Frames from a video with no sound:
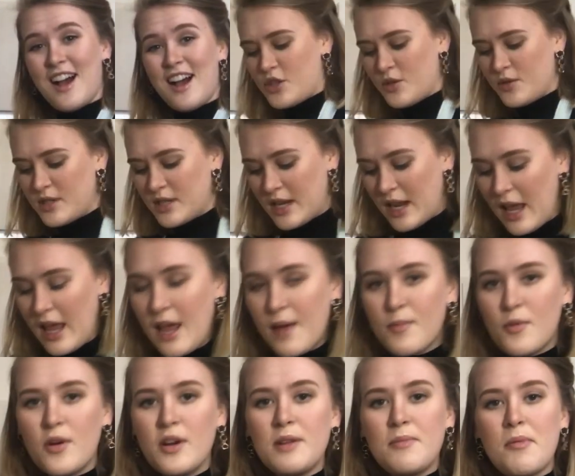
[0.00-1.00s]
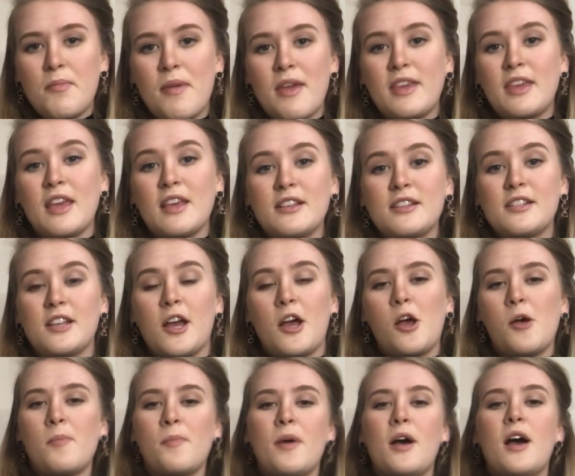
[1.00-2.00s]
So today I'm going to be making
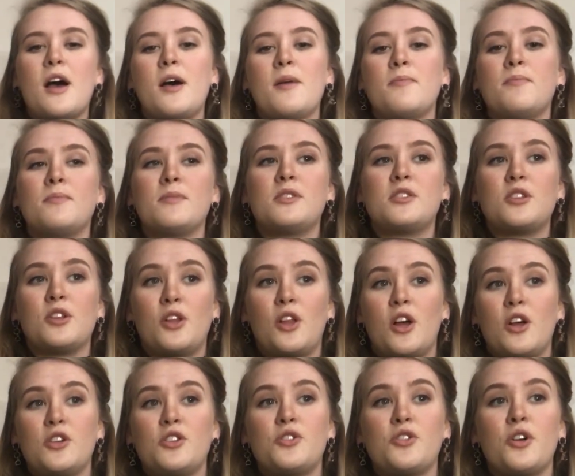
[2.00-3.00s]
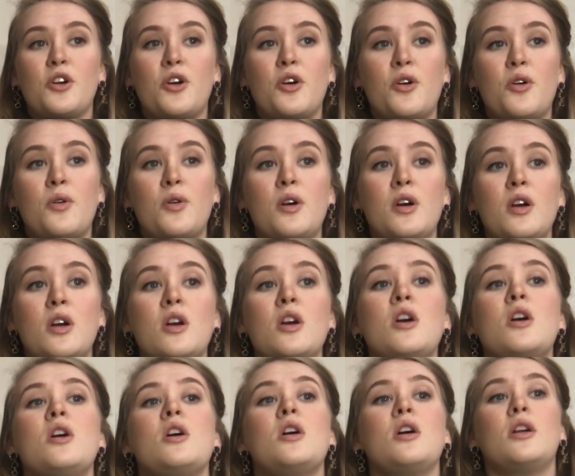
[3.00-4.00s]
some cilantro
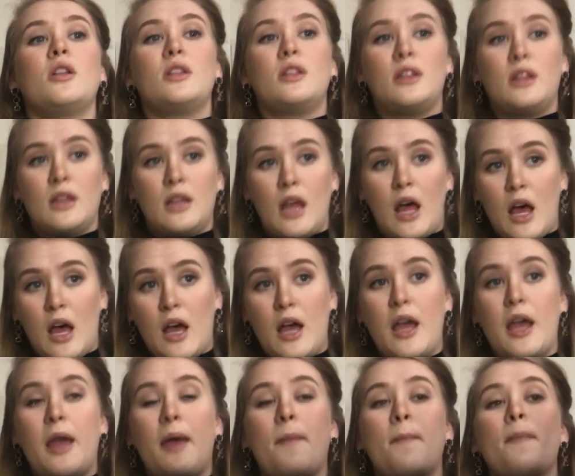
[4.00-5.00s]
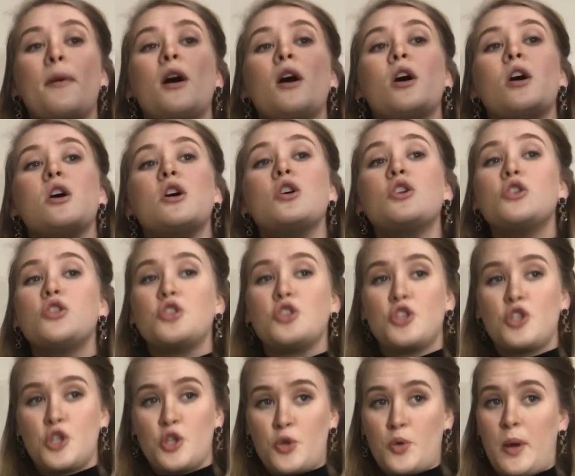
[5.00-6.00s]
lime
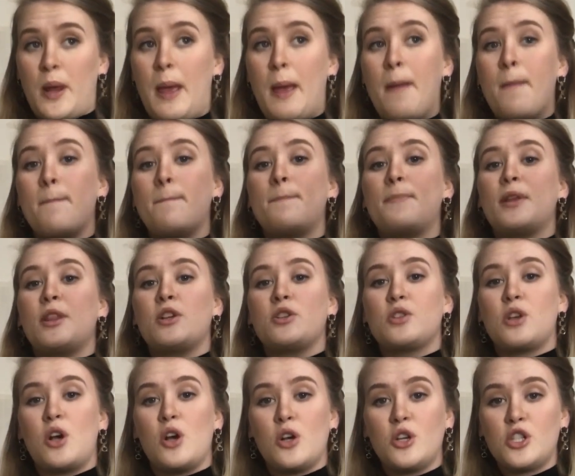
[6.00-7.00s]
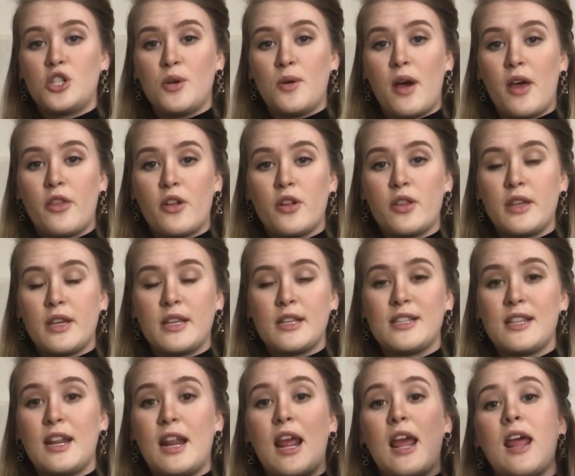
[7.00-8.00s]
shrimp, but there's also other
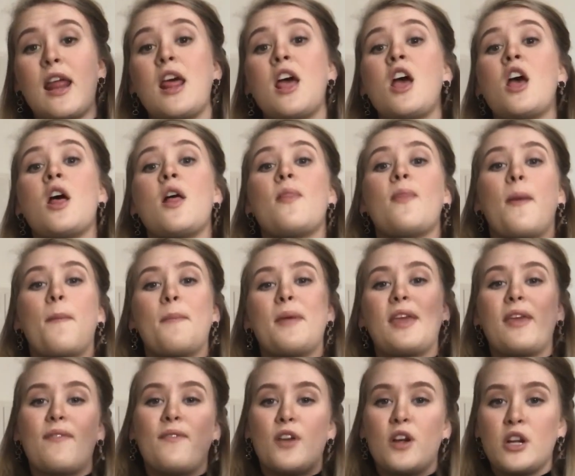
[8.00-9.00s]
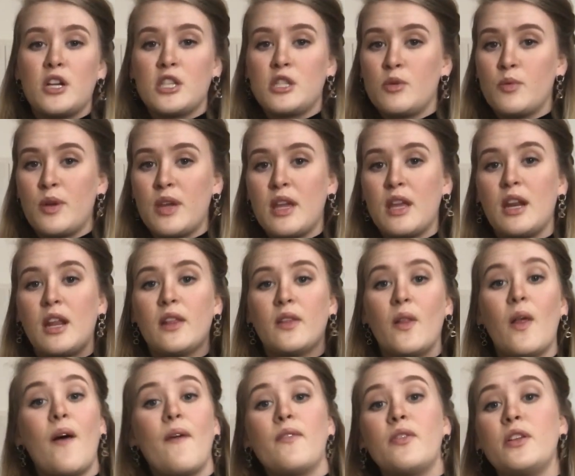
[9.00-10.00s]
things in it that make it very sweet
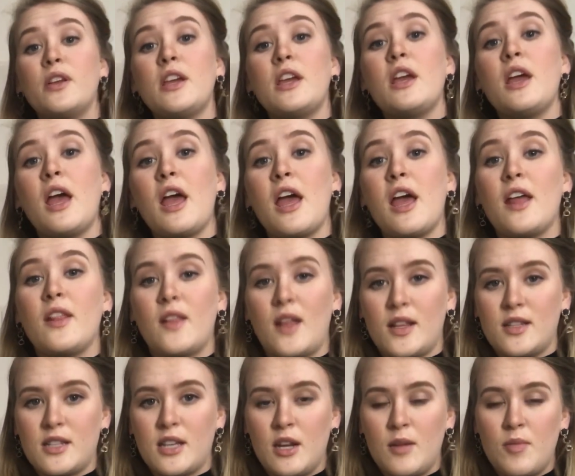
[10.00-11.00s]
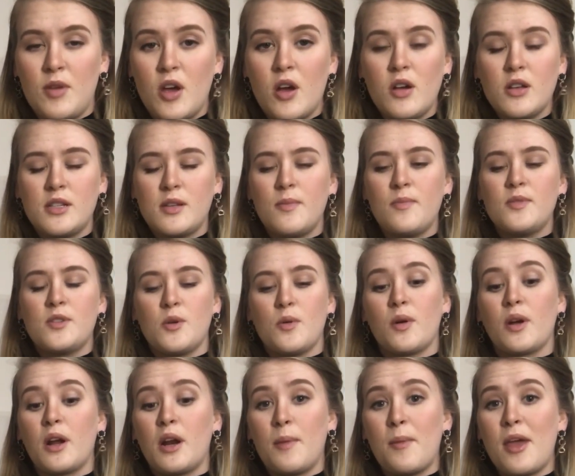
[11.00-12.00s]
and lovely, and that's gonna be awesome. So
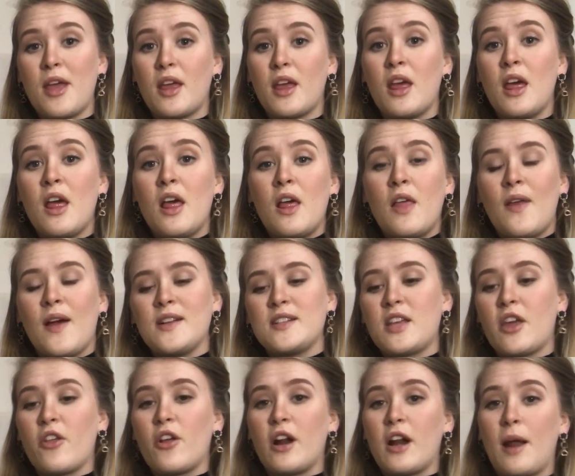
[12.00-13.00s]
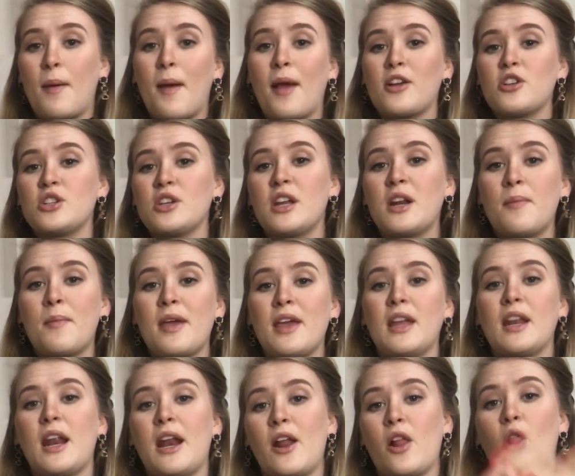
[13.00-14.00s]
we're gonna make that together, and I'm actually gonna
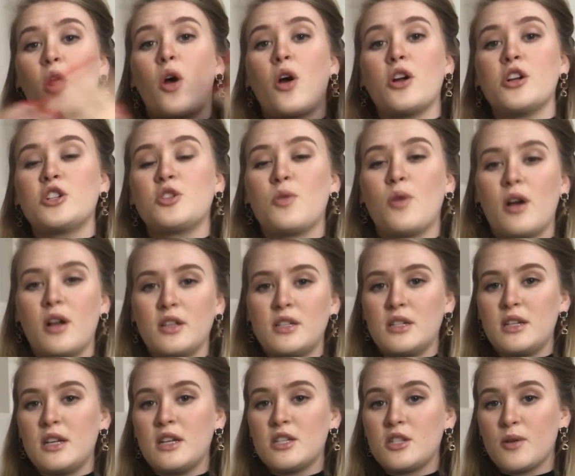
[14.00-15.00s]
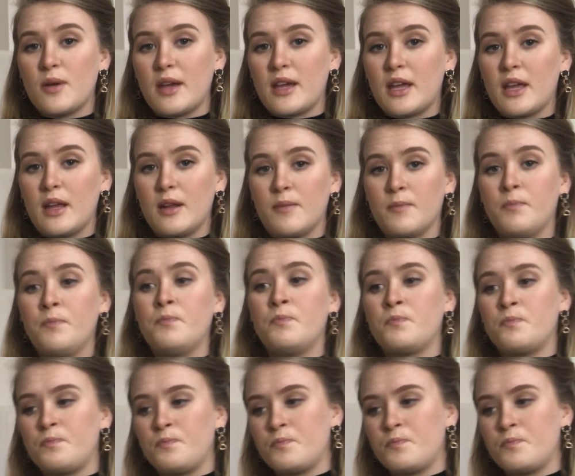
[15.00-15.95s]
make it in a large quantity so I can